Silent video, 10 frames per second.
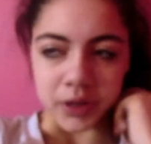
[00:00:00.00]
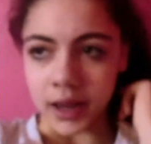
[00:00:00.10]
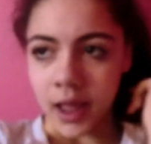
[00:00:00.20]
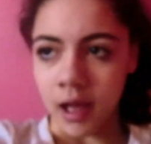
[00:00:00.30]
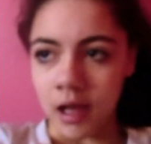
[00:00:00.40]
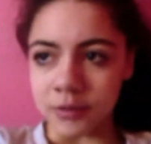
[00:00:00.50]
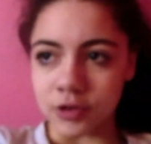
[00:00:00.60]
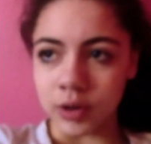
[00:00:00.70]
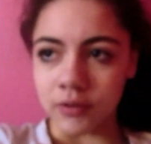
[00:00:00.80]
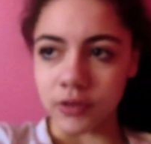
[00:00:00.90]
yeah, I'm just
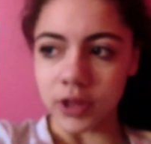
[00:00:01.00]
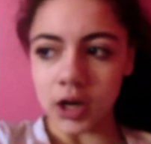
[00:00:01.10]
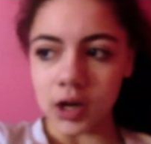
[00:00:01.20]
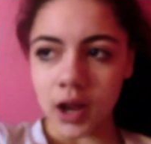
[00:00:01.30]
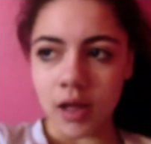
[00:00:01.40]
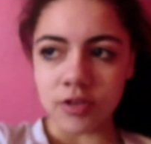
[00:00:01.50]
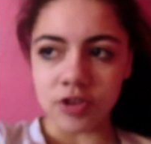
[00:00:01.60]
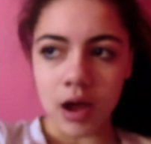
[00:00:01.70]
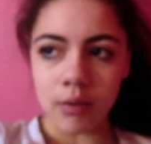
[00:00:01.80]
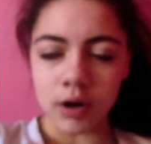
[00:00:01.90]
waiting for Leanna to get out of the
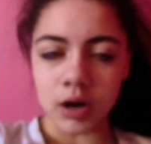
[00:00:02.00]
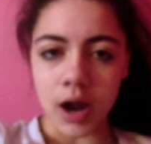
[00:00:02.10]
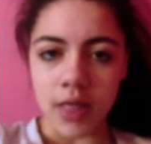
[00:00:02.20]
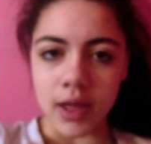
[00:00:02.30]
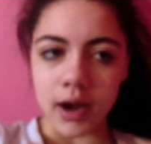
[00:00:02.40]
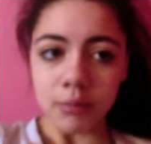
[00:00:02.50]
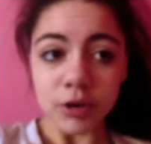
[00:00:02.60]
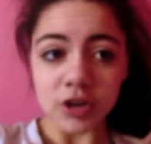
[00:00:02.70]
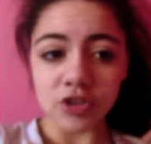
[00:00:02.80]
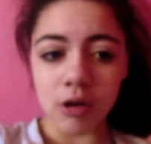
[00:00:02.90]
shower, and then I'm gonna
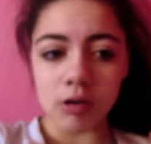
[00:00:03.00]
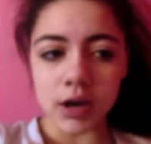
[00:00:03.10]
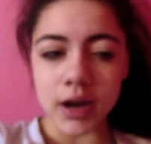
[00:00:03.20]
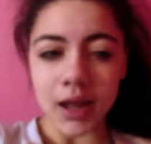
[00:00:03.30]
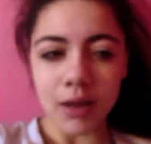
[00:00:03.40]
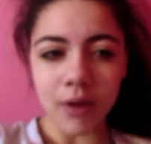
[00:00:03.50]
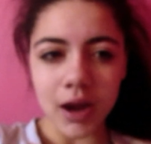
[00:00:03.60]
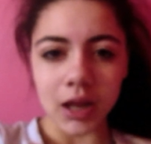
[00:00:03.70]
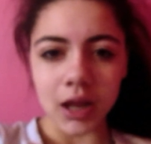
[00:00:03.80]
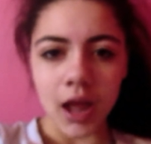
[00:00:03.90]
take a shower and get
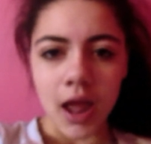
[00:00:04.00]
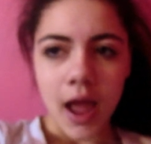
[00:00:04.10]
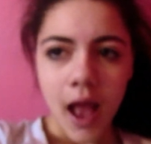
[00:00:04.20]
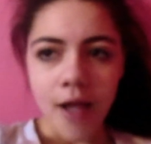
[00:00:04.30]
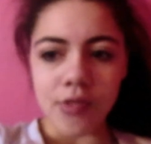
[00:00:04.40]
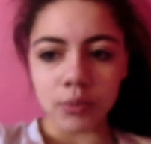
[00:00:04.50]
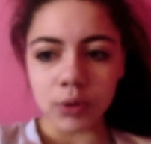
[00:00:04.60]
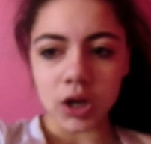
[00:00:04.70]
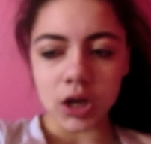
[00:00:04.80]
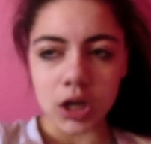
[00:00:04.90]
ready, and then we're
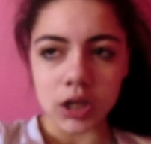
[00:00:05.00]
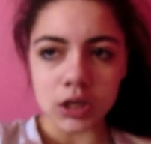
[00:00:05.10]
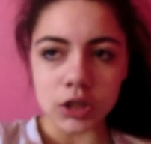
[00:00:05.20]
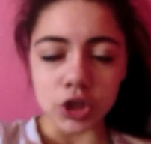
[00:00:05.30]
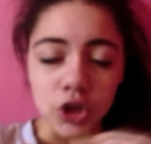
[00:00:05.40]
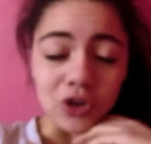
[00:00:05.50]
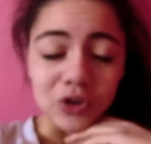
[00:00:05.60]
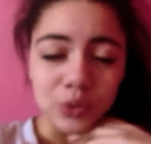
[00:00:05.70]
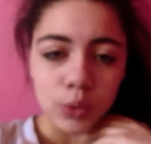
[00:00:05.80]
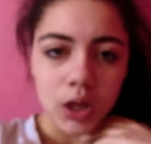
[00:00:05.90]
gonna
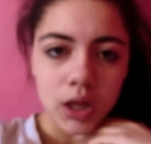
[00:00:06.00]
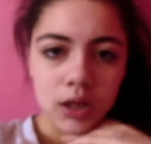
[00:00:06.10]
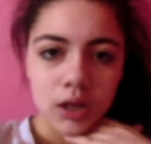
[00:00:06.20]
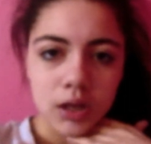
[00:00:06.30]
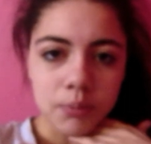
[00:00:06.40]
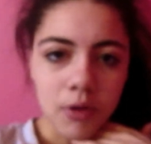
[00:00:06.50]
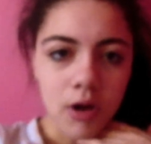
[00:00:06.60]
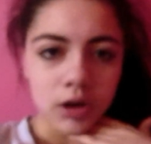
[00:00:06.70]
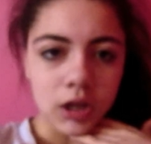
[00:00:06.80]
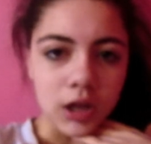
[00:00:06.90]
go
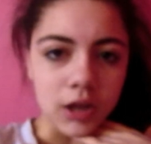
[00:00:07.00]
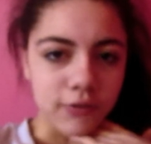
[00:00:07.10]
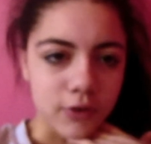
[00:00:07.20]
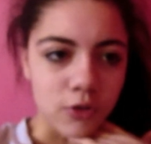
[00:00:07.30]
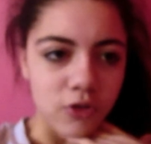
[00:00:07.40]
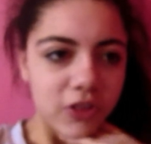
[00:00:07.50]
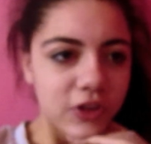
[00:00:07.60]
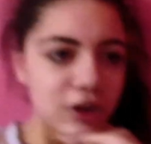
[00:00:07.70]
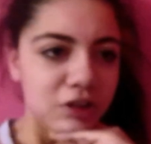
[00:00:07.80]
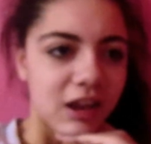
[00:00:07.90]
party for Holy
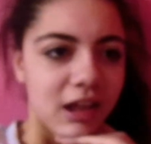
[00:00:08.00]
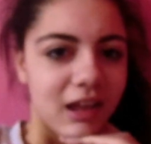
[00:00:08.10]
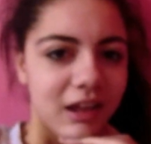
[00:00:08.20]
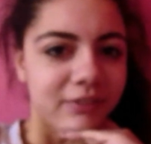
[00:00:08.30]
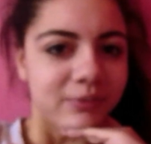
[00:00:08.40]
Thursday.